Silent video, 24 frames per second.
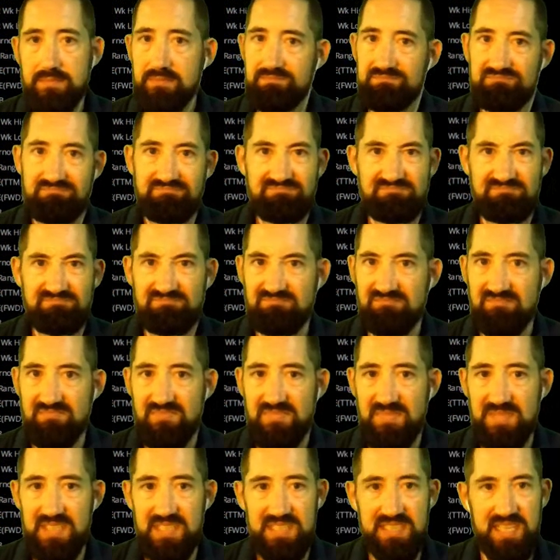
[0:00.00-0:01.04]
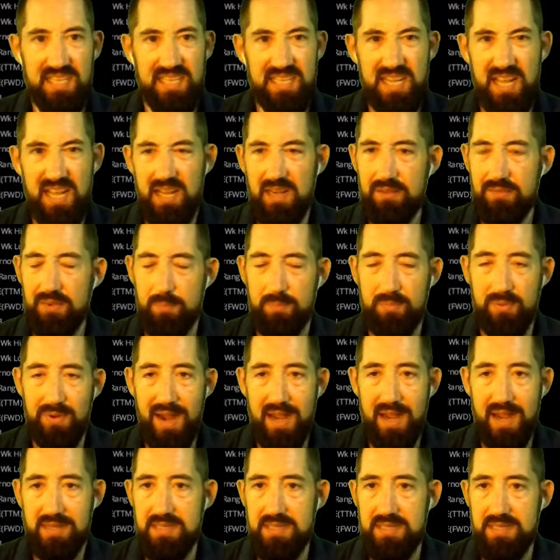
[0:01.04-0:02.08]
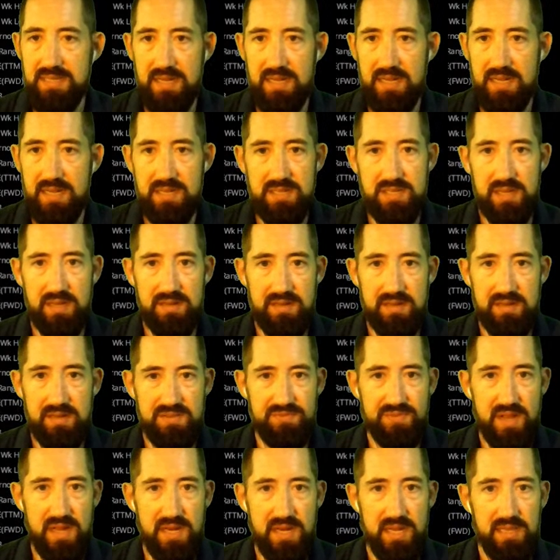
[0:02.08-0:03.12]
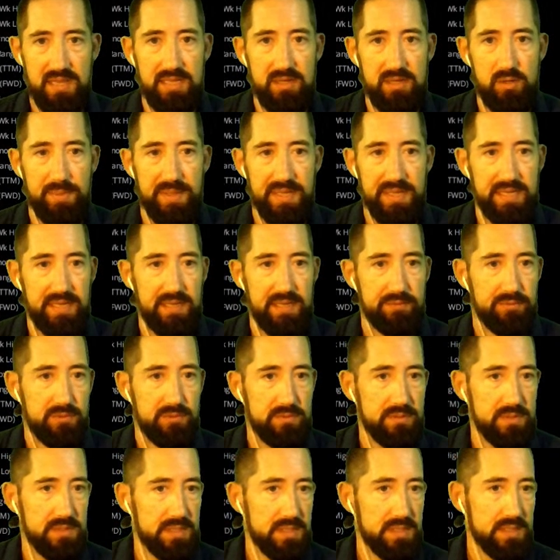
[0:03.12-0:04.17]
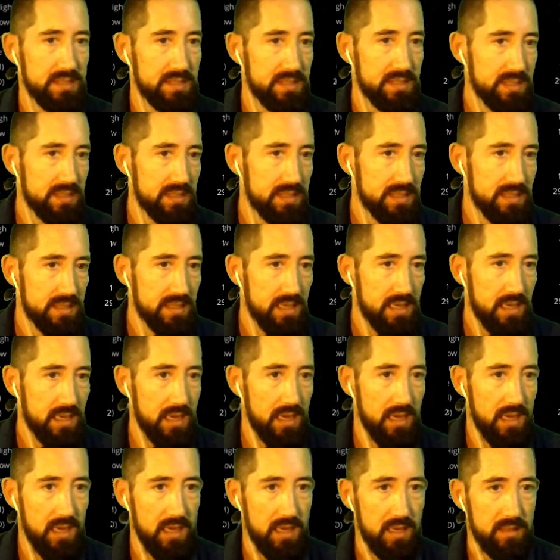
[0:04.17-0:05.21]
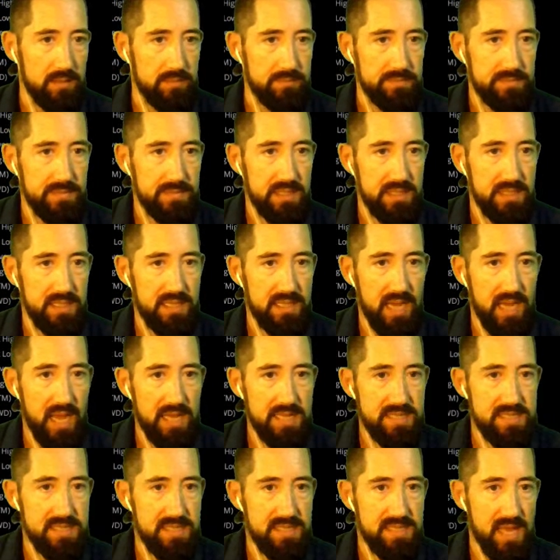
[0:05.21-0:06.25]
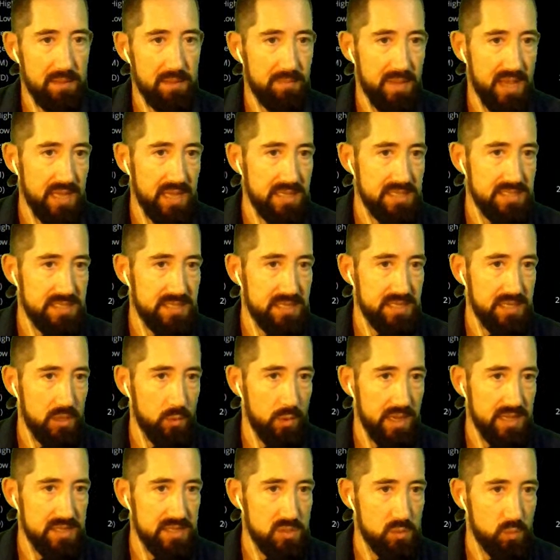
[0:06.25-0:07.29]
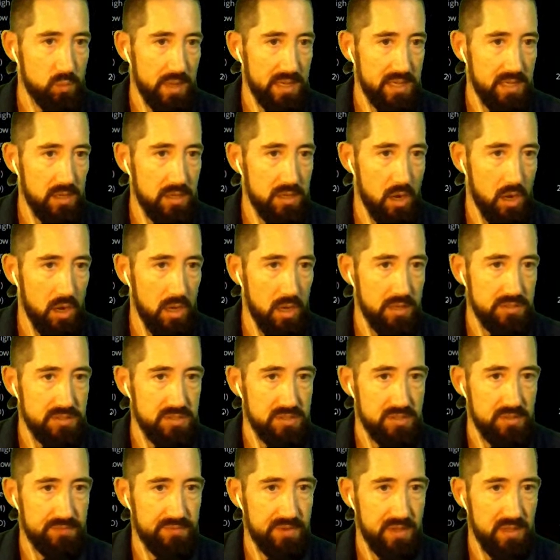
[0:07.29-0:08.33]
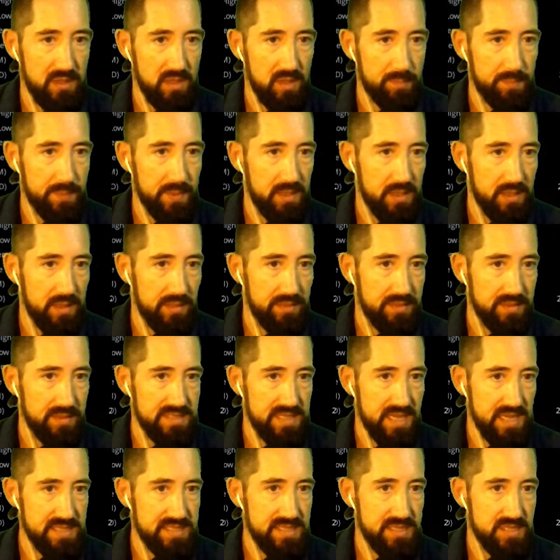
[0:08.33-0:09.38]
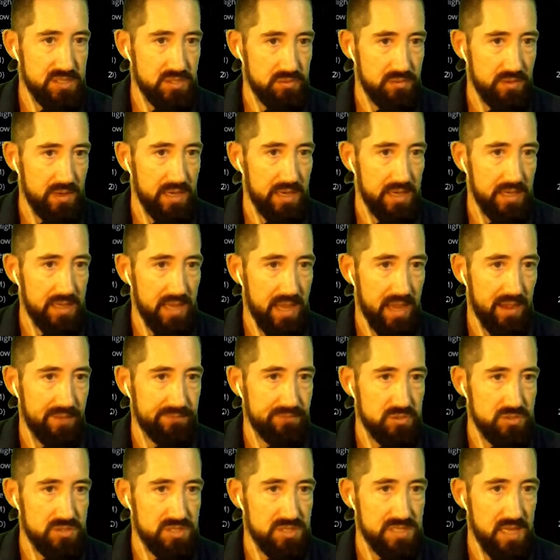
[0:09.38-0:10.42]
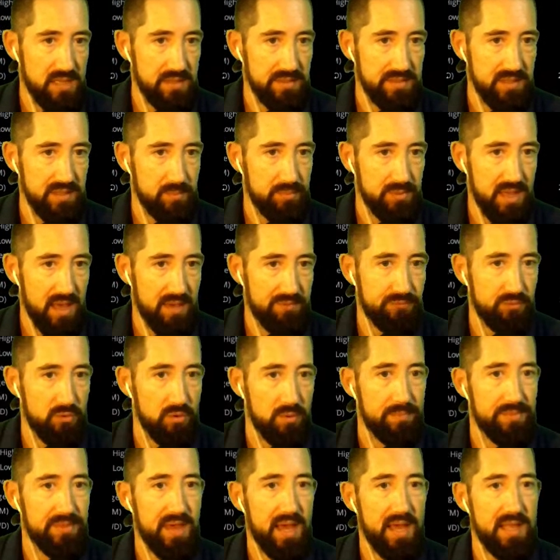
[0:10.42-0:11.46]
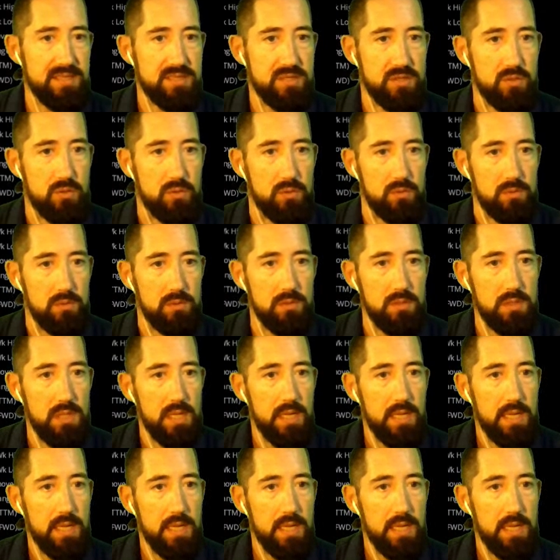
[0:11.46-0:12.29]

mm, it's a kind of a practice I just I just find a little bit evil. Um, the guys that made TOS went on to develop the Tasty Trade after selling the platform. That's cool.